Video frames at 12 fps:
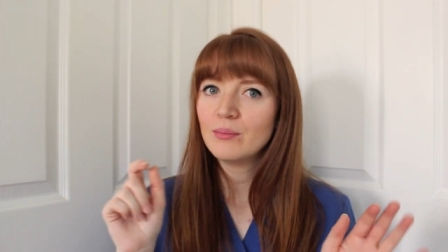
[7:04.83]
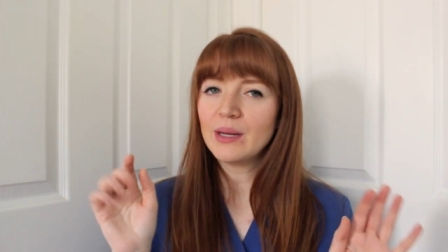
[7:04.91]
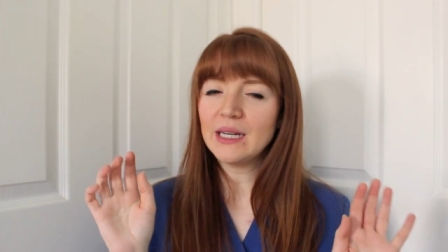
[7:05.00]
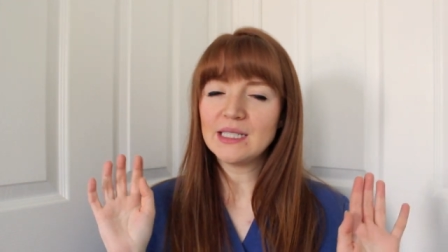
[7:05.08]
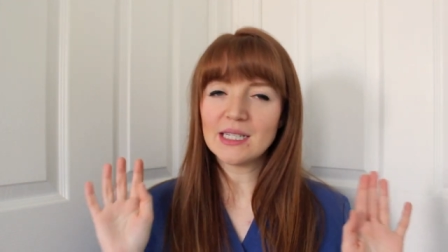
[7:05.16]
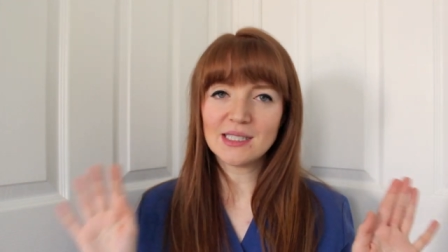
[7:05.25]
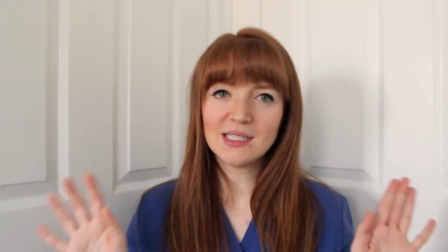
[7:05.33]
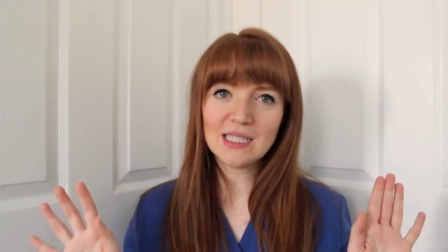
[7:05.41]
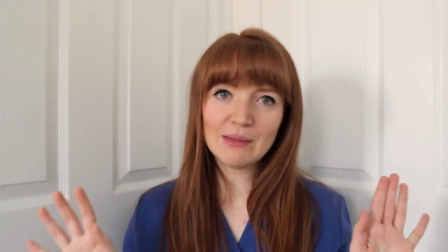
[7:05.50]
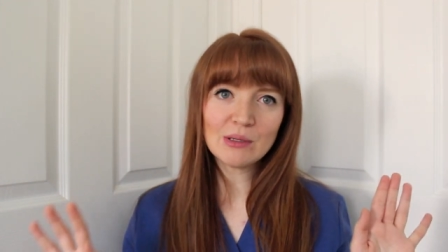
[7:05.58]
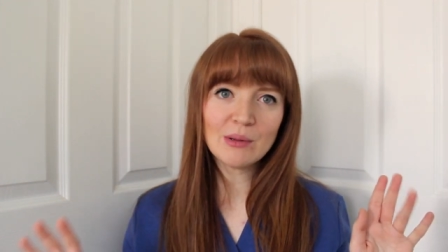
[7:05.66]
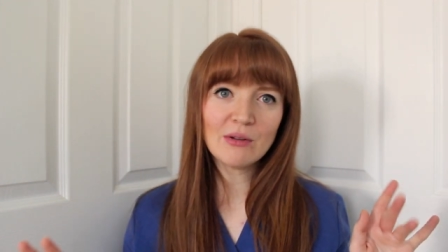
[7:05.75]
but it doesn't
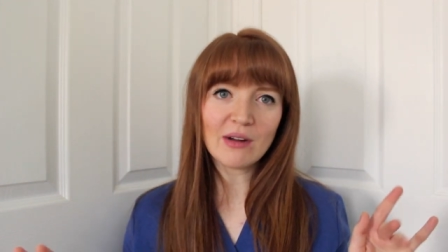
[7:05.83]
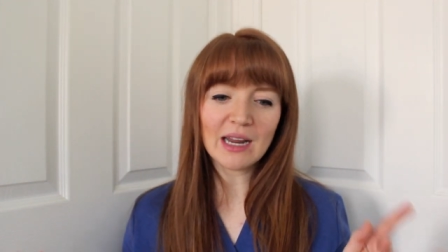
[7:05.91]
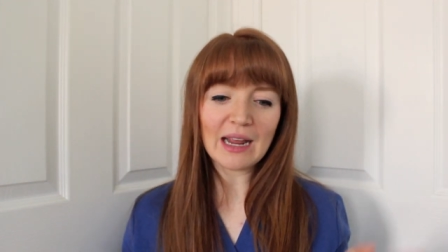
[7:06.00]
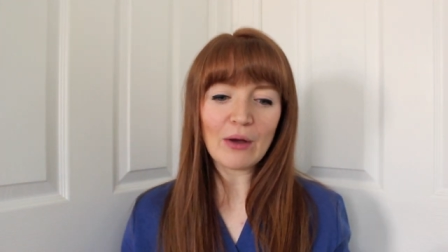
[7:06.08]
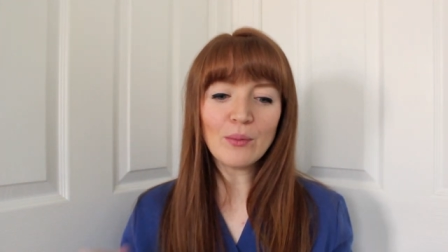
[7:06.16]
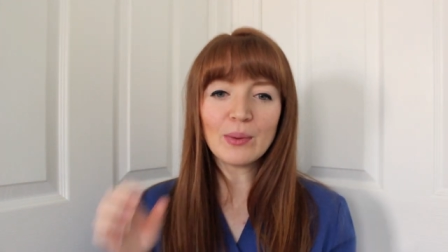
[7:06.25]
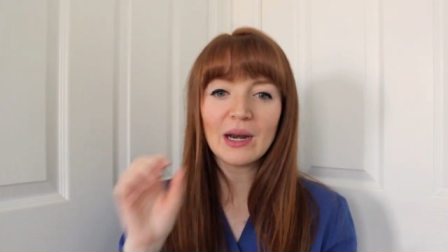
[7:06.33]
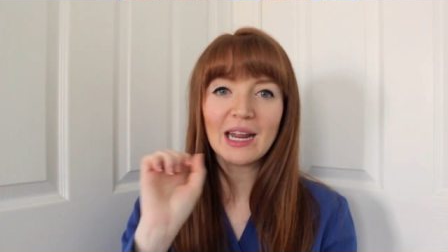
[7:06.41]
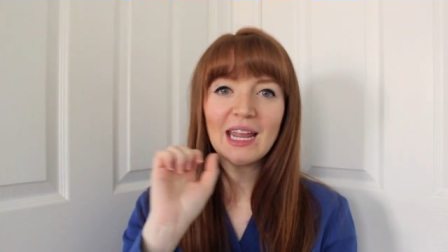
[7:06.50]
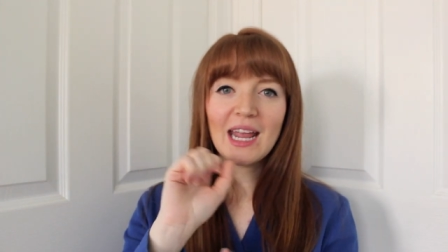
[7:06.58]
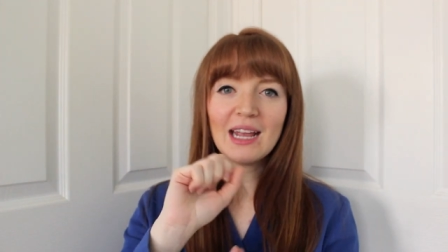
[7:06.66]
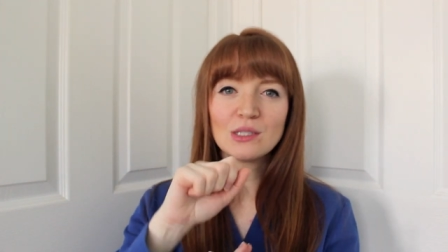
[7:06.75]
seem to be running out, but I
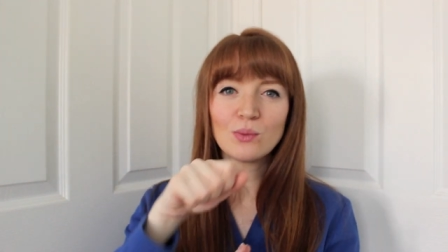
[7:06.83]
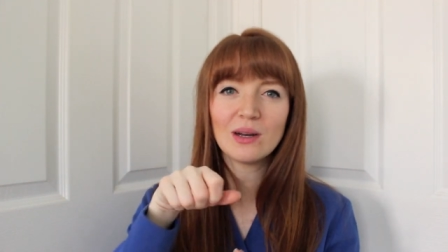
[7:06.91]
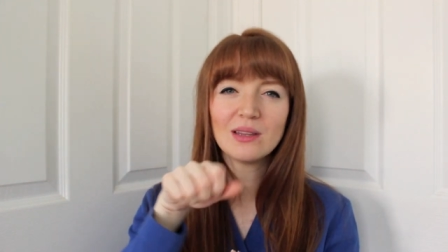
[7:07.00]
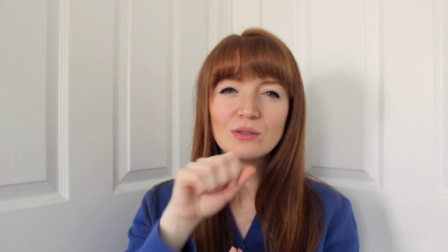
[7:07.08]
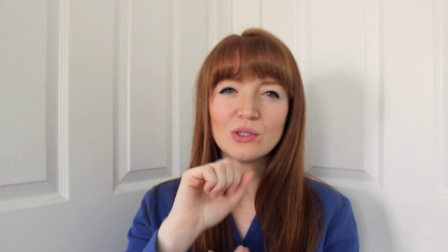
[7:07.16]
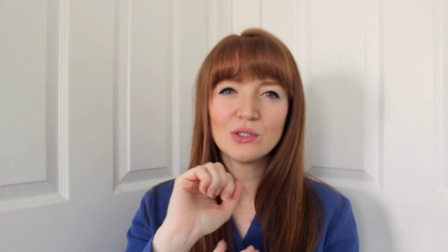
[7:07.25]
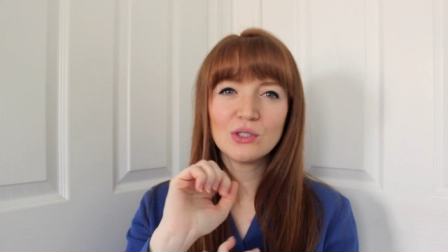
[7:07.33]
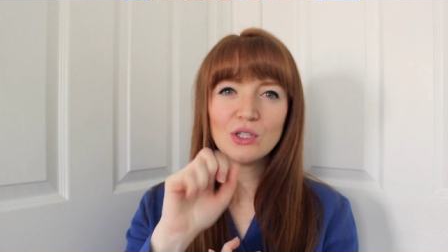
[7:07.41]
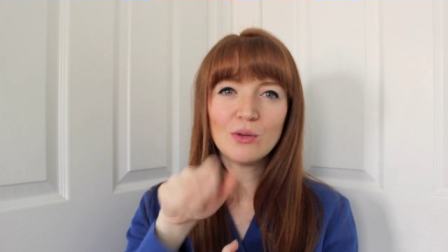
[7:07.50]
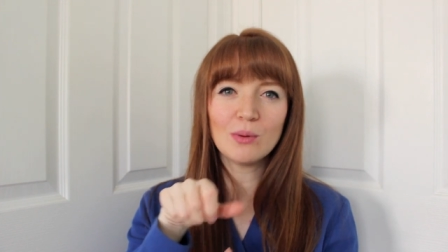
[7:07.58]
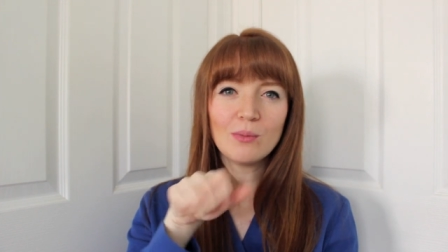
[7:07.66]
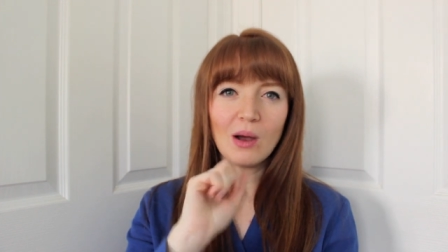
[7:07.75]
can't, it's one of those
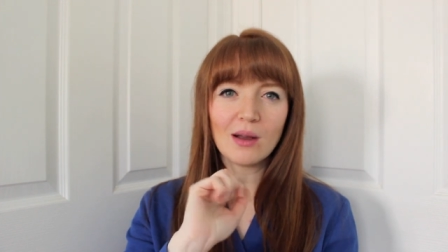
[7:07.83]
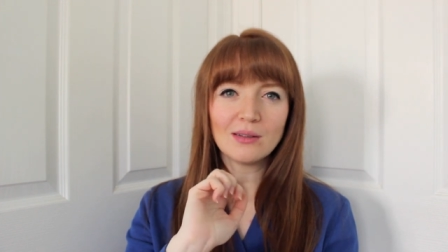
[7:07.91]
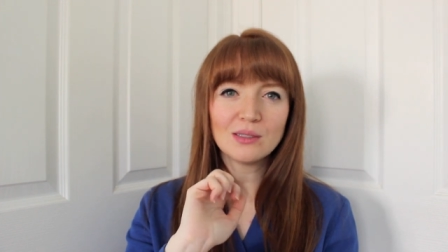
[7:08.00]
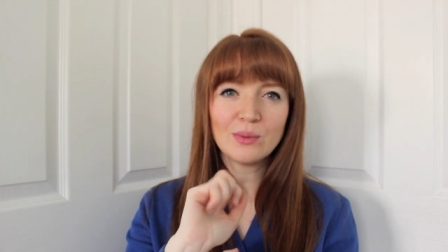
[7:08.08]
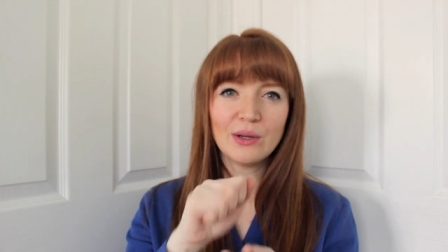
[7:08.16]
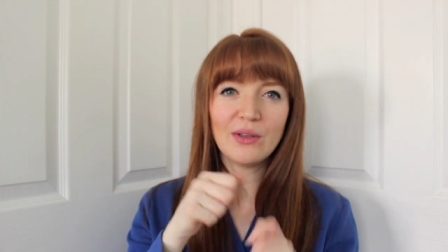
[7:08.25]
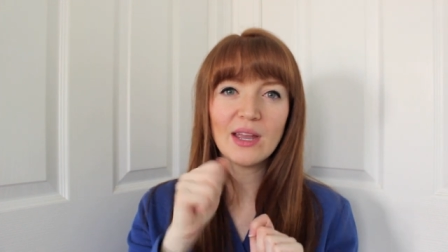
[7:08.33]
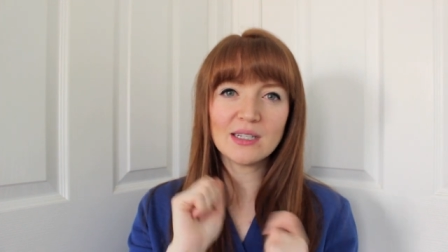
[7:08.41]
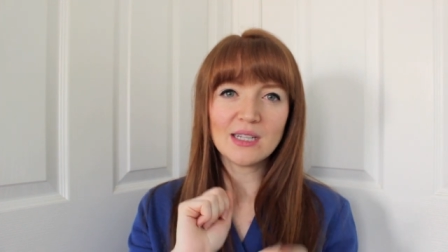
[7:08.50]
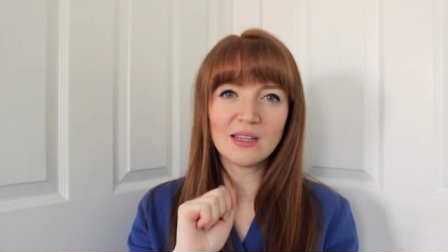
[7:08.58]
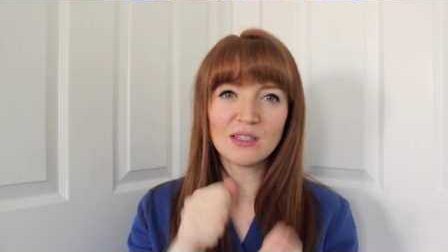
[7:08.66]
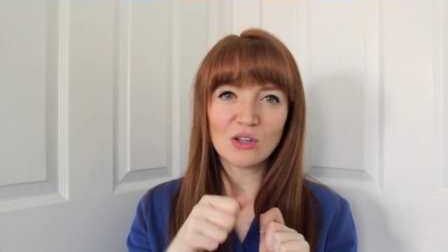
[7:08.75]
stupid bottles where you
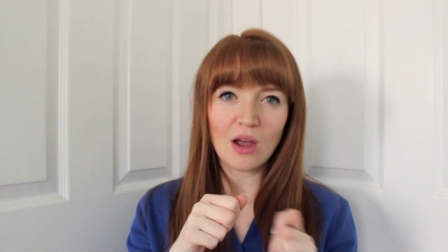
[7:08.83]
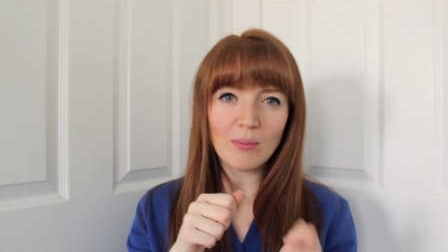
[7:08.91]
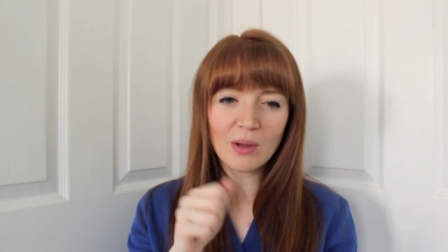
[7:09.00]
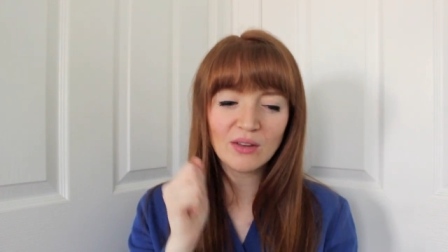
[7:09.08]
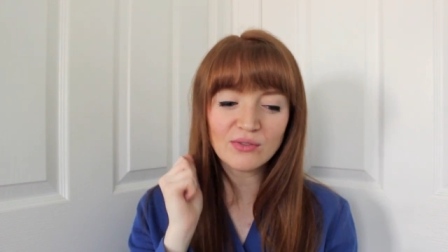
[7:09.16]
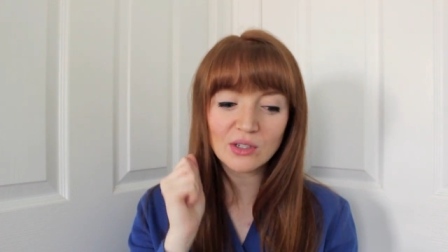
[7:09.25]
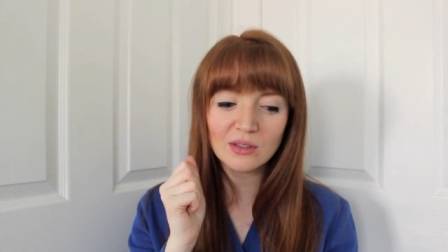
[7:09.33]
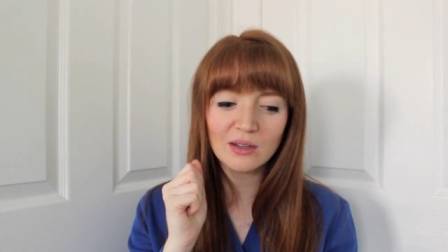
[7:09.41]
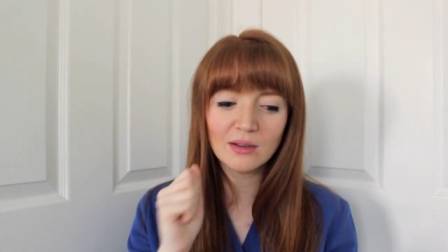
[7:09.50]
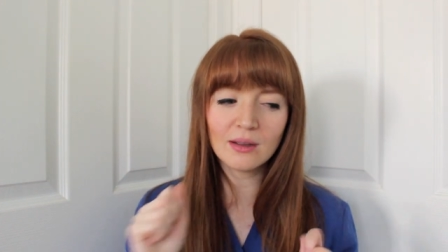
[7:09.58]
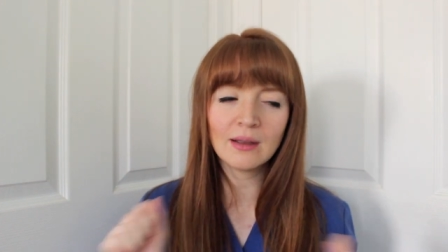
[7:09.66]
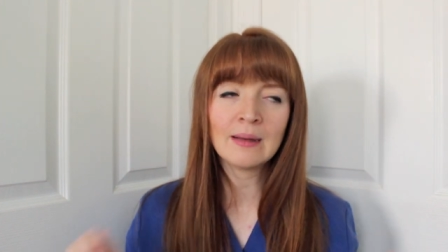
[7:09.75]
can't take the top off to
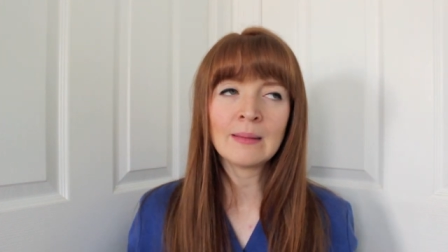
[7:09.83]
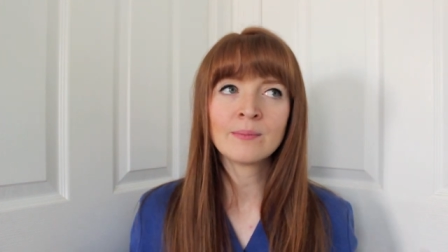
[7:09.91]
look.